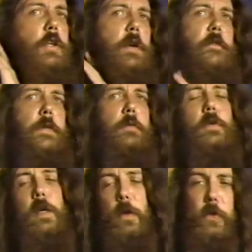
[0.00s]
you have people
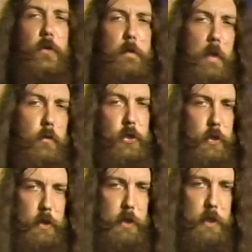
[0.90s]
going through the
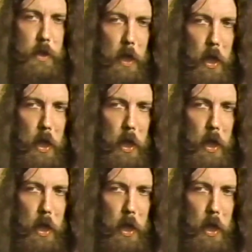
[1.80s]
motions.